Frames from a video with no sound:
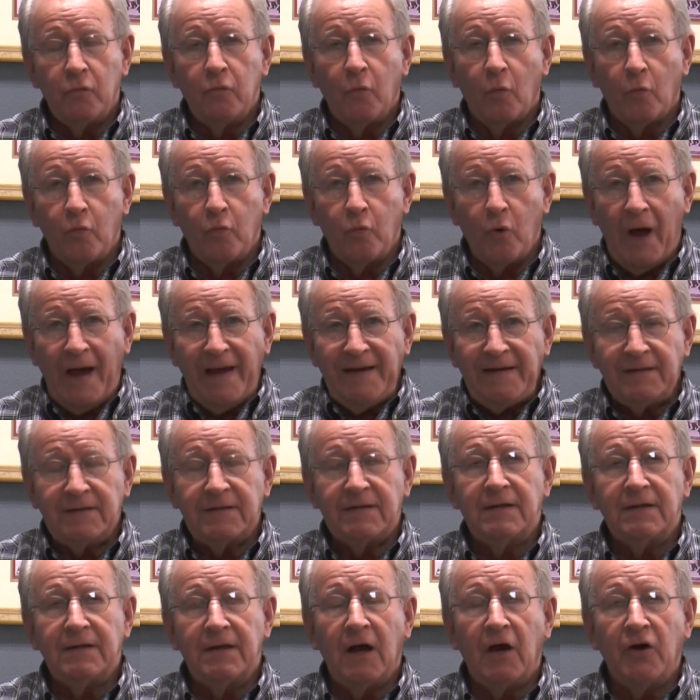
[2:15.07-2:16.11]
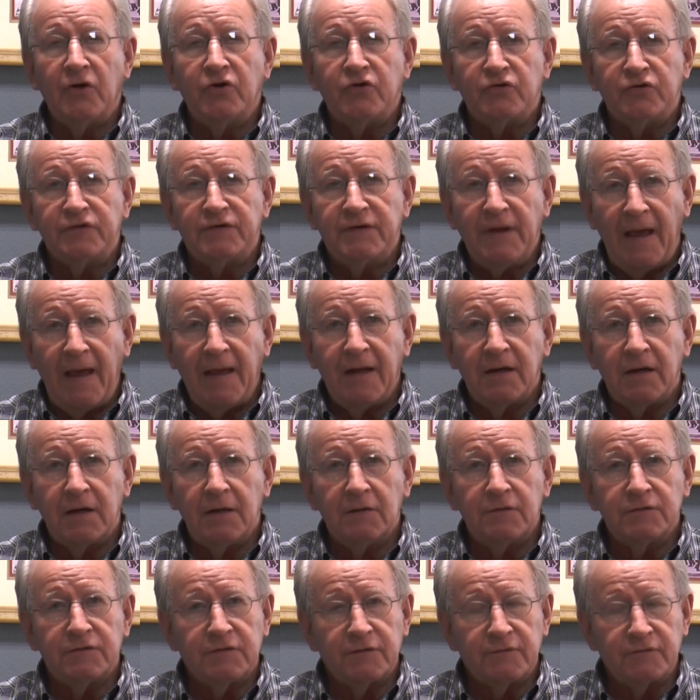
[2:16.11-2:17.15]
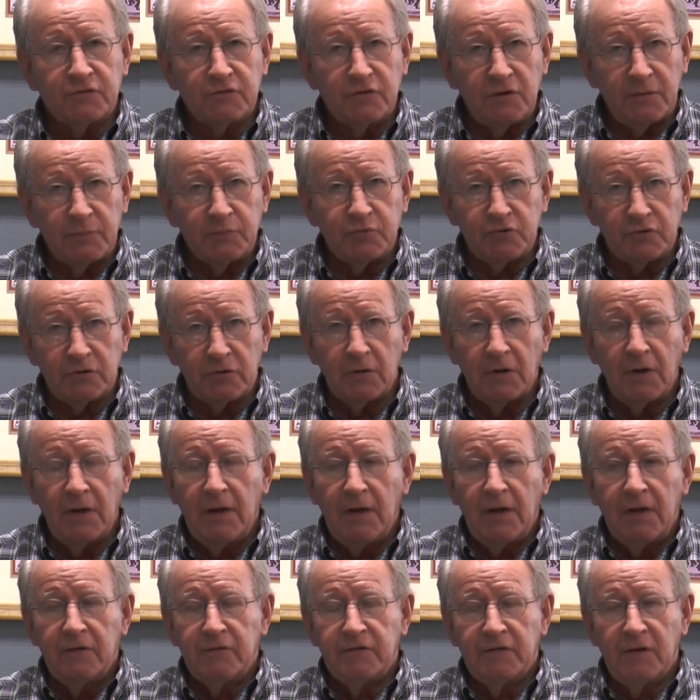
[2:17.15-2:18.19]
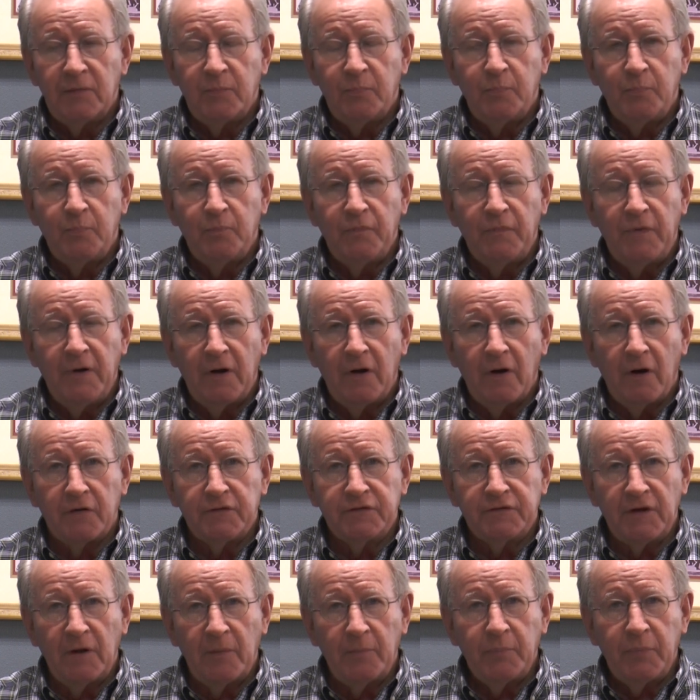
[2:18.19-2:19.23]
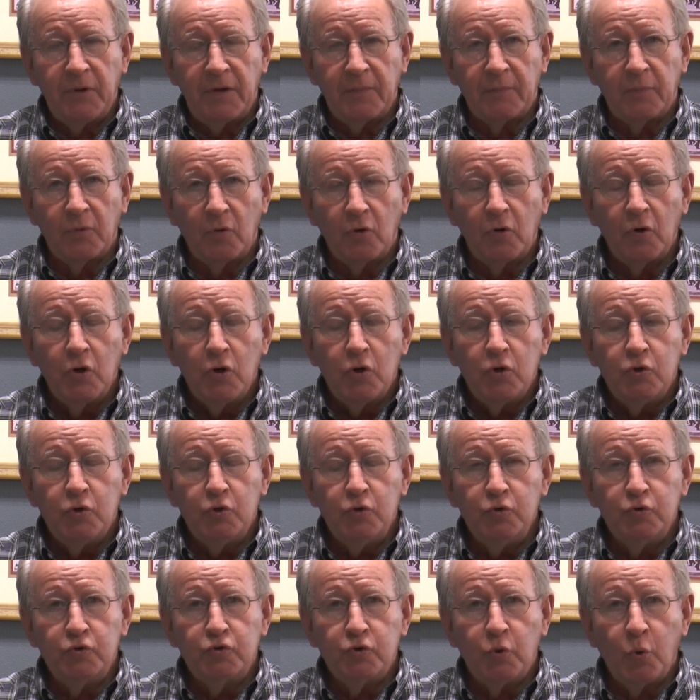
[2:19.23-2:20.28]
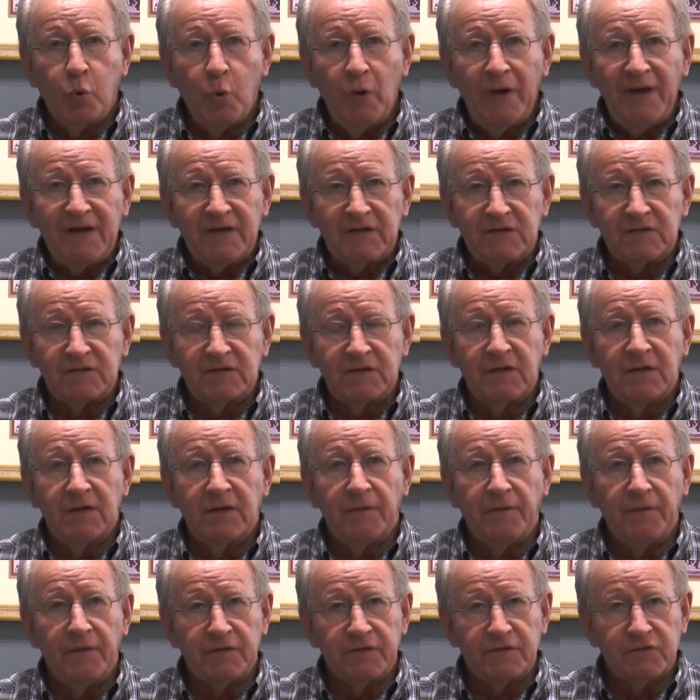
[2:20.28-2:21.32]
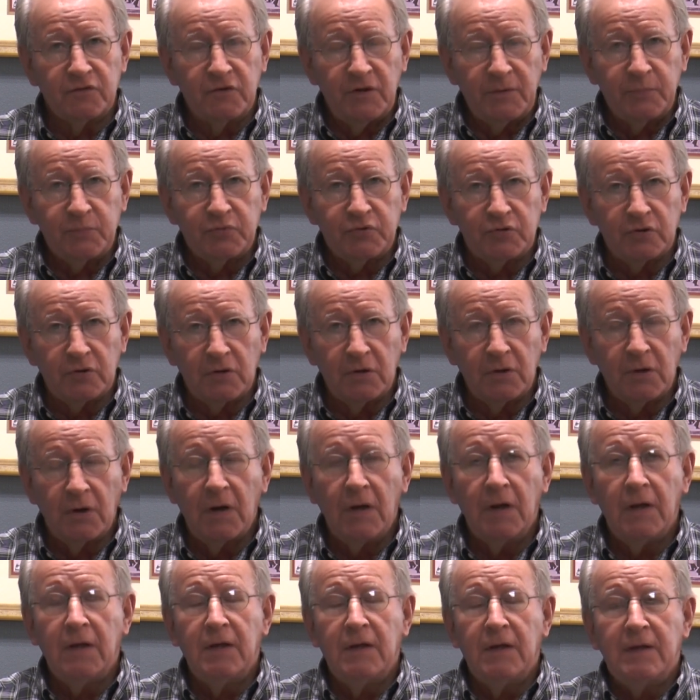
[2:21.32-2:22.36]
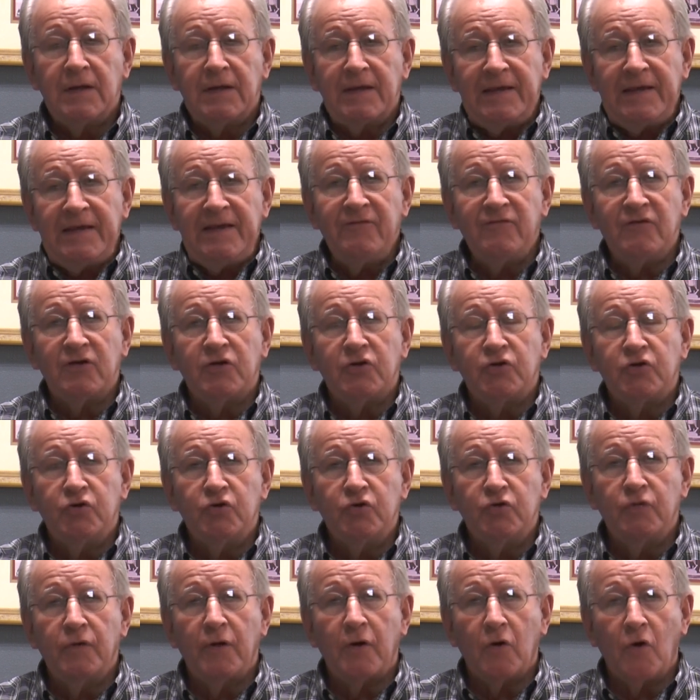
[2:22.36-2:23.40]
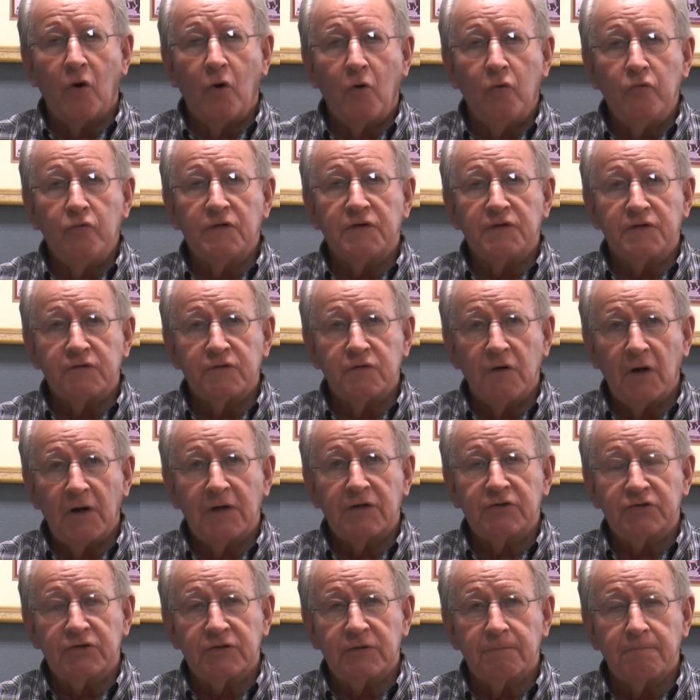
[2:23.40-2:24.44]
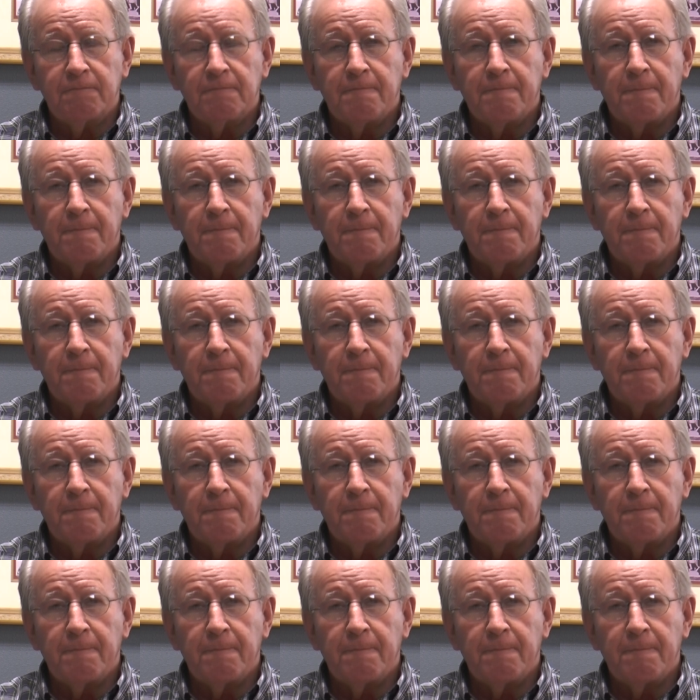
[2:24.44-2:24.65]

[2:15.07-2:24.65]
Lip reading: right understandings of scripture. He said, there are some people who twist the scripture even to their own destruction.